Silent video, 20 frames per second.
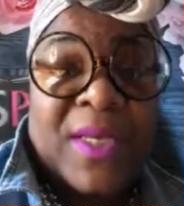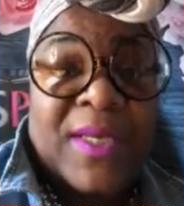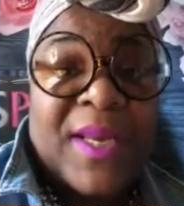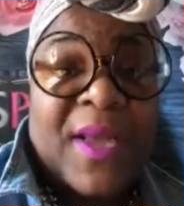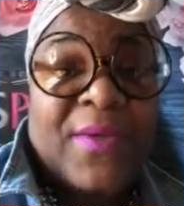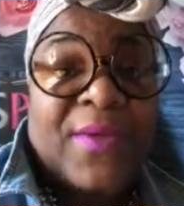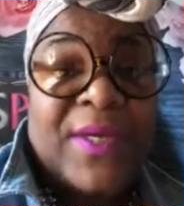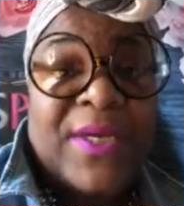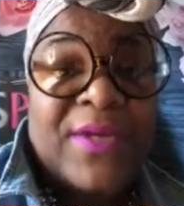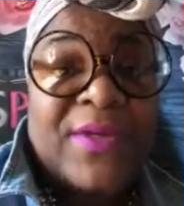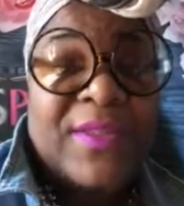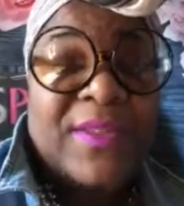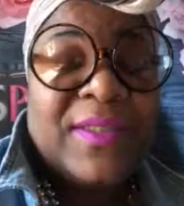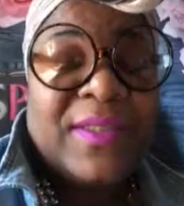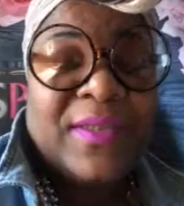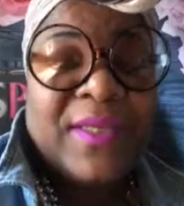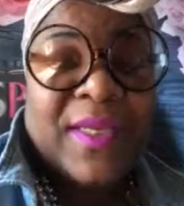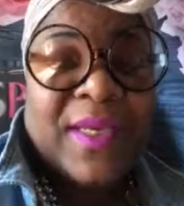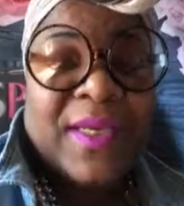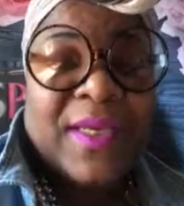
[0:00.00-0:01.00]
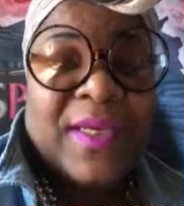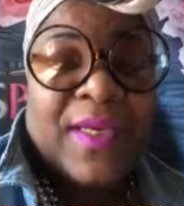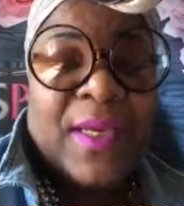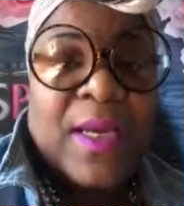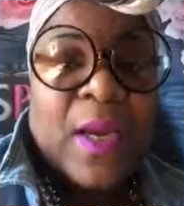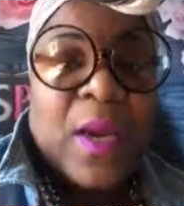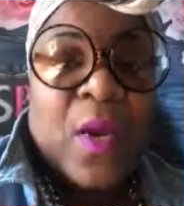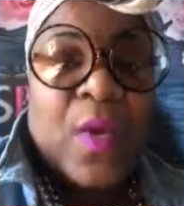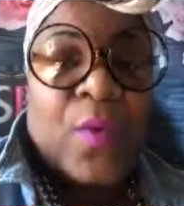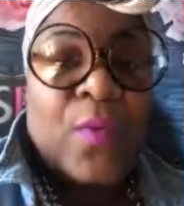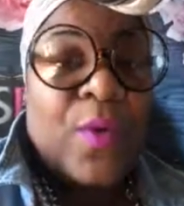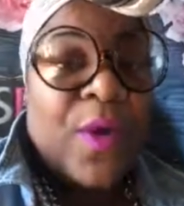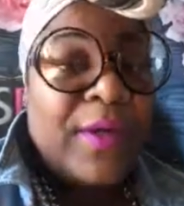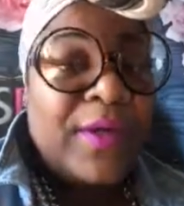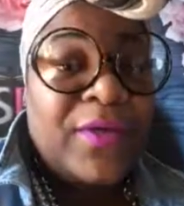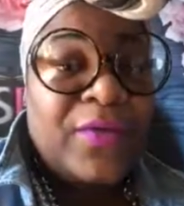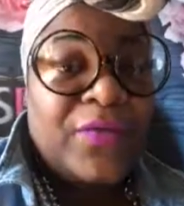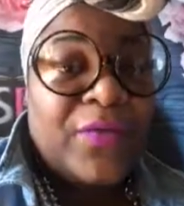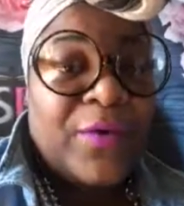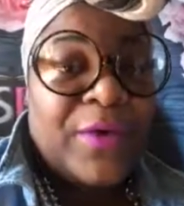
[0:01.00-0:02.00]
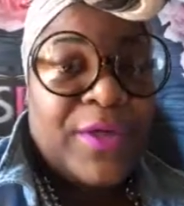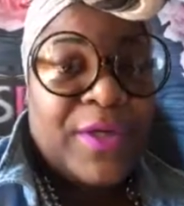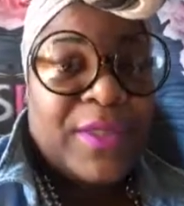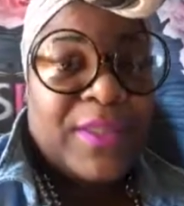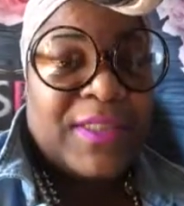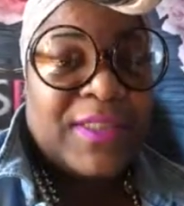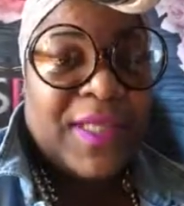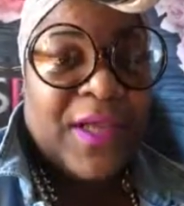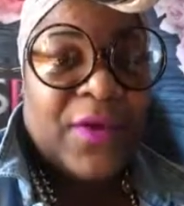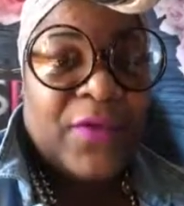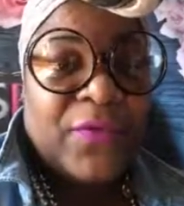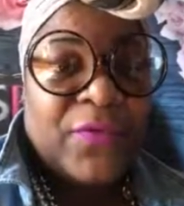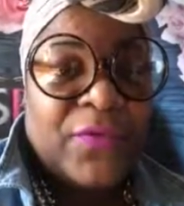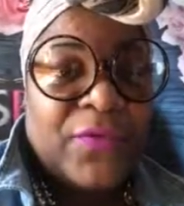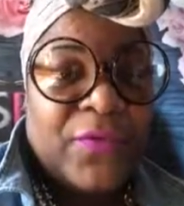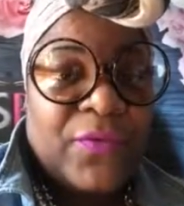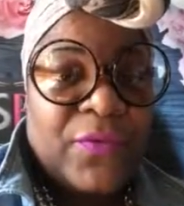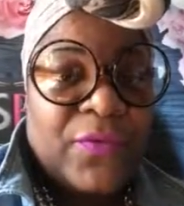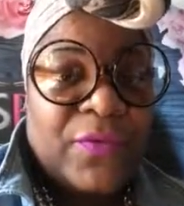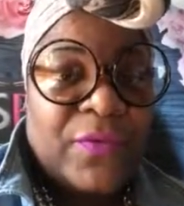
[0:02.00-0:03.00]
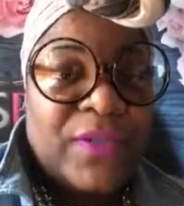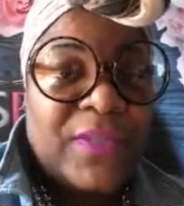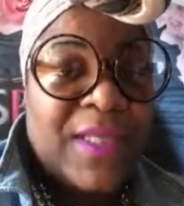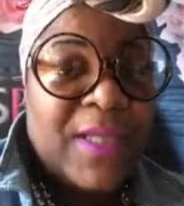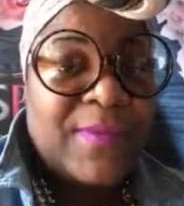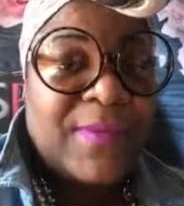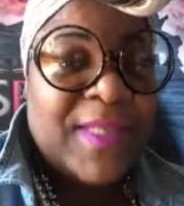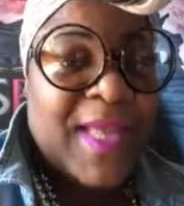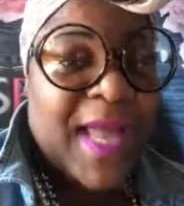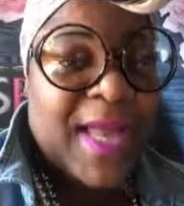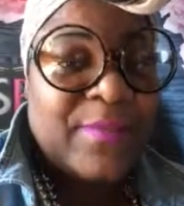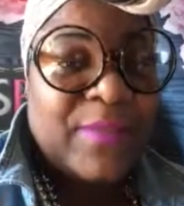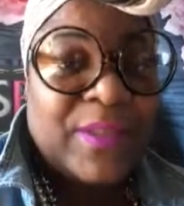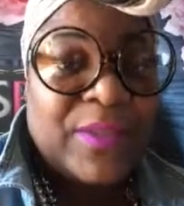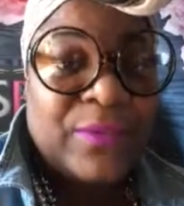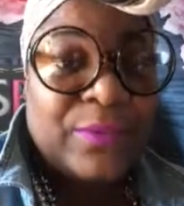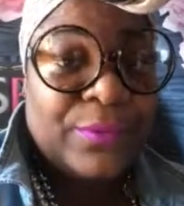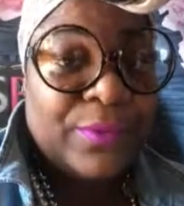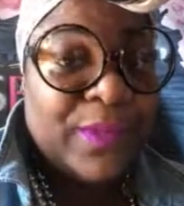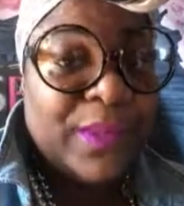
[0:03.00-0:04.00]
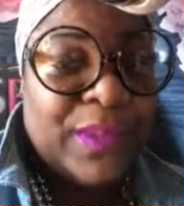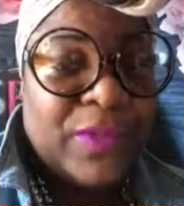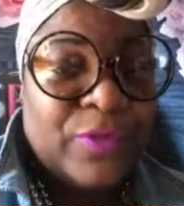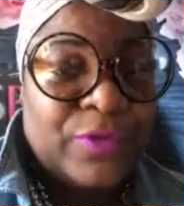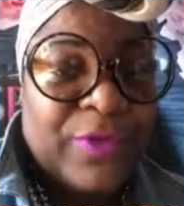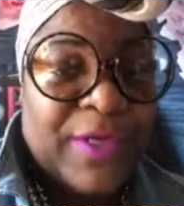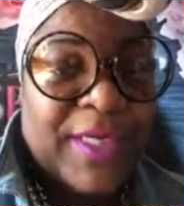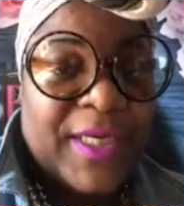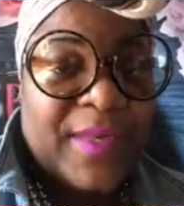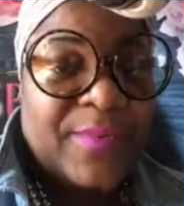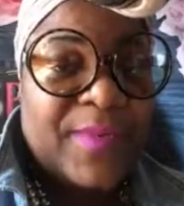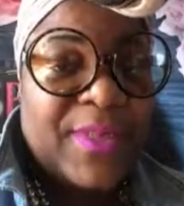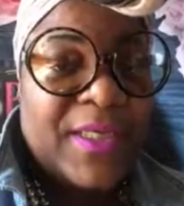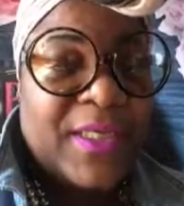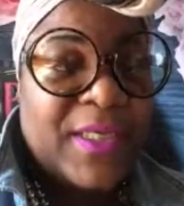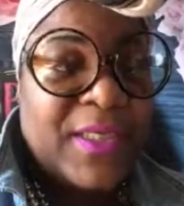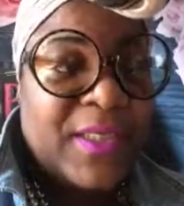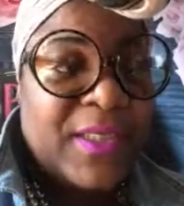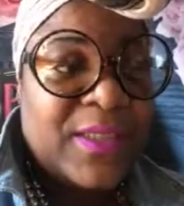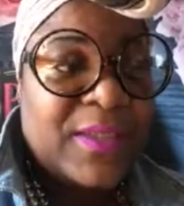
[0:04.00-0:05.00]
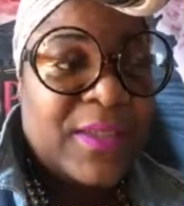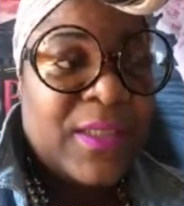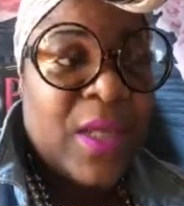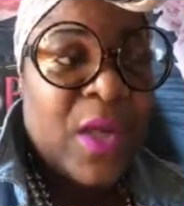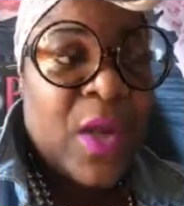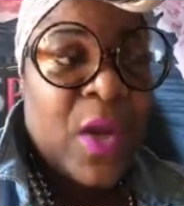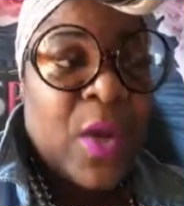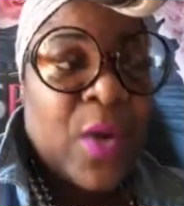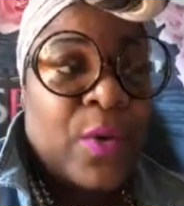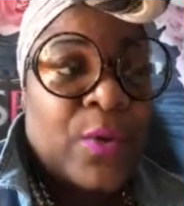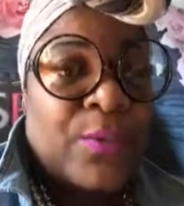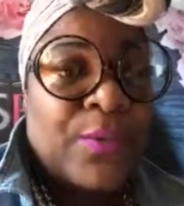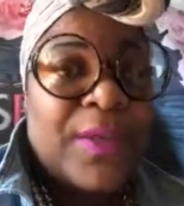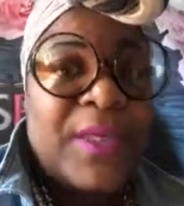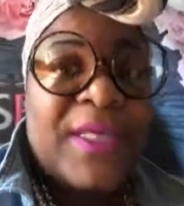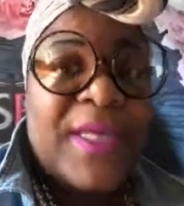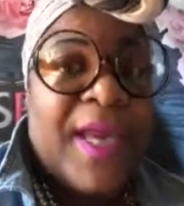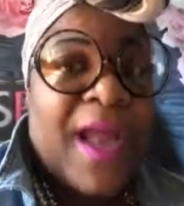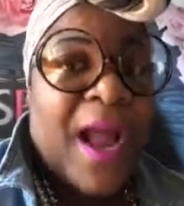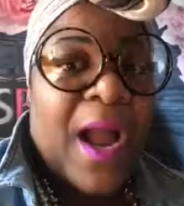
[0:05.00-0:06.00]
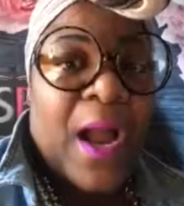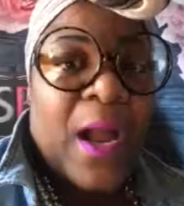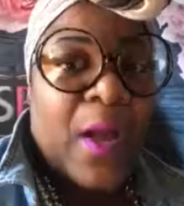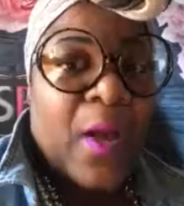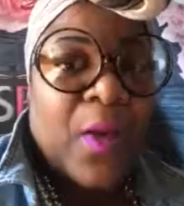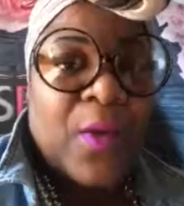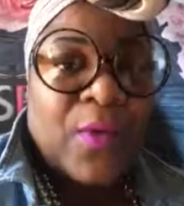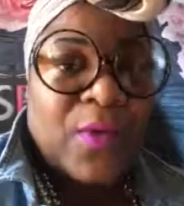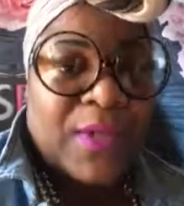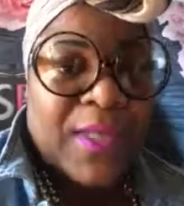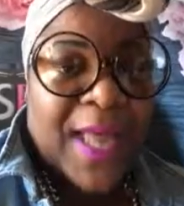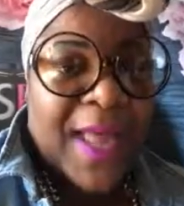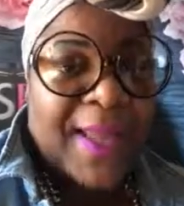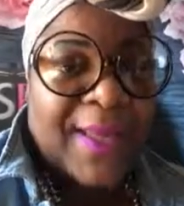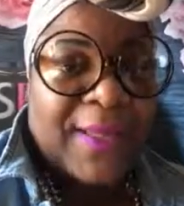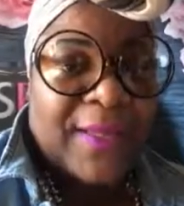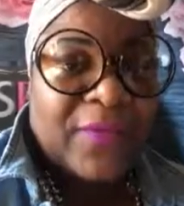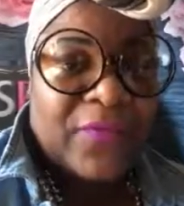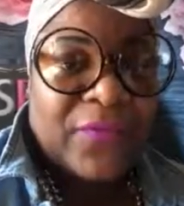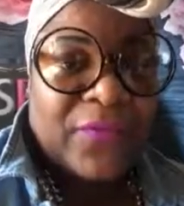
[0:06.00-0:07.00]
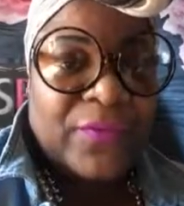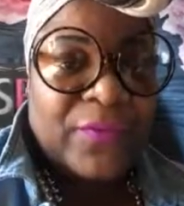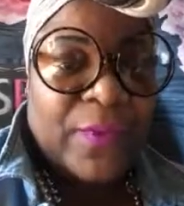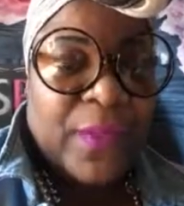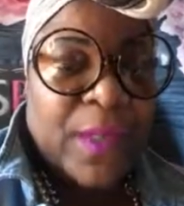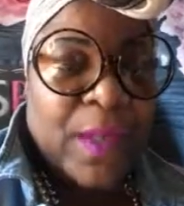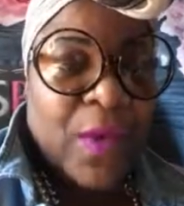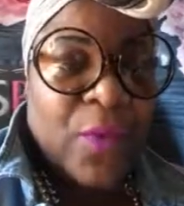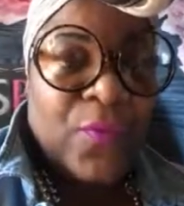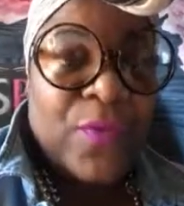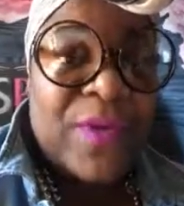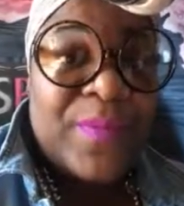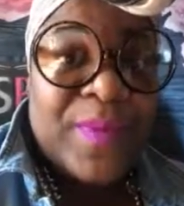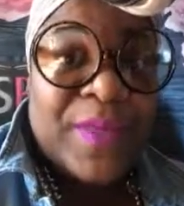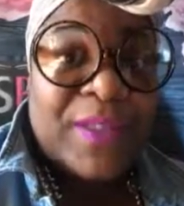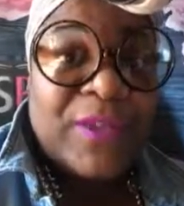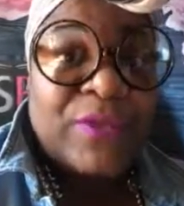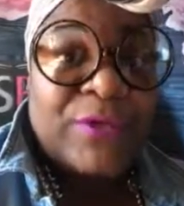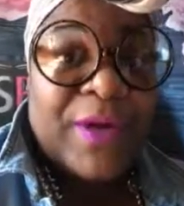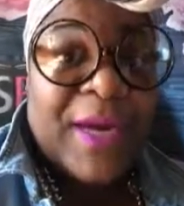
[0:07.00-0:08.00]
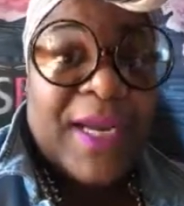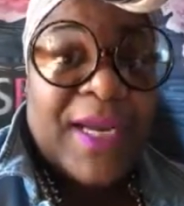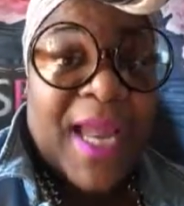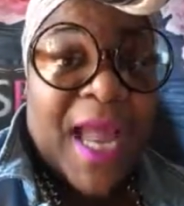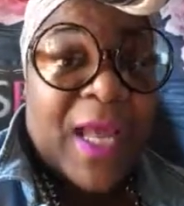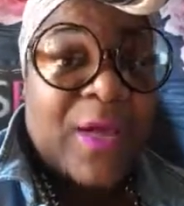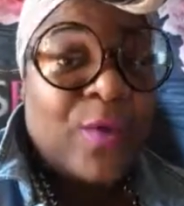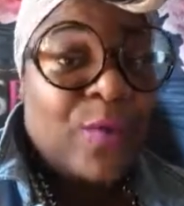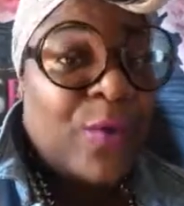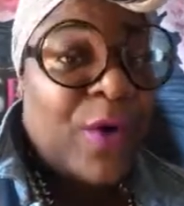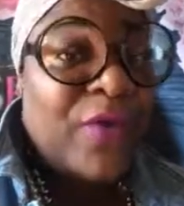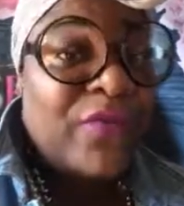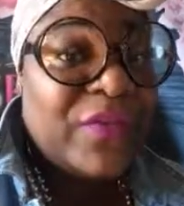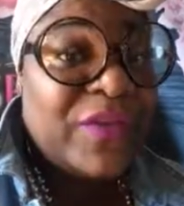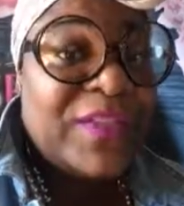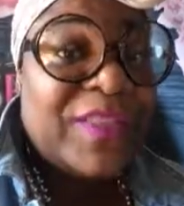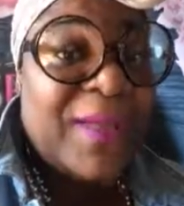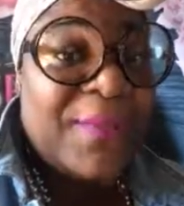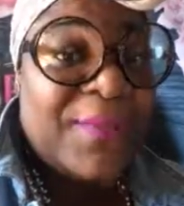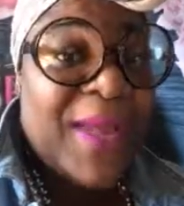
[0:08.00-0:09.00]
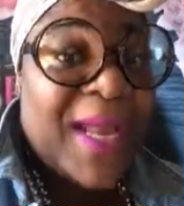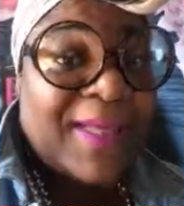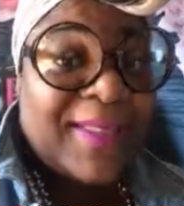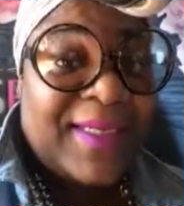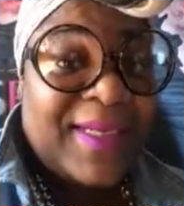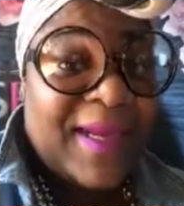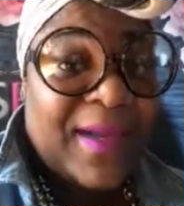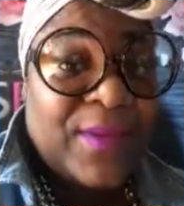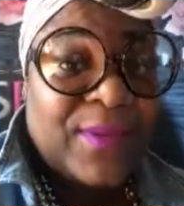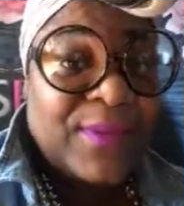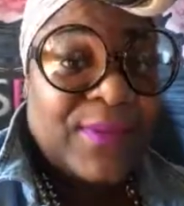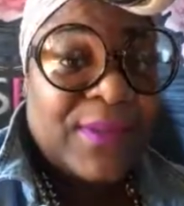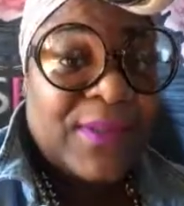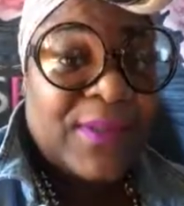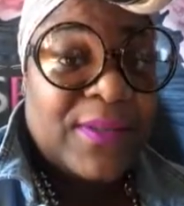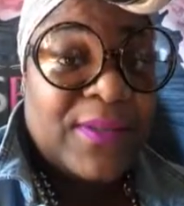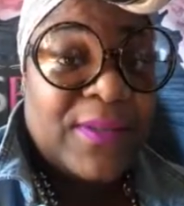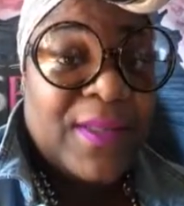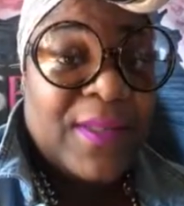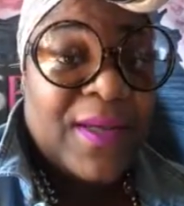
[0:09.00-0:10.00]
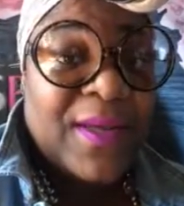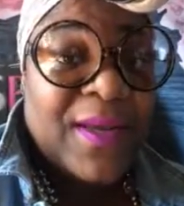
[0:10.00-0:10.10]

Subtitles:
Now, here's the thing. Working for yourself sometimes is really tricky because really our whole life we've been trained how to work for somebody else.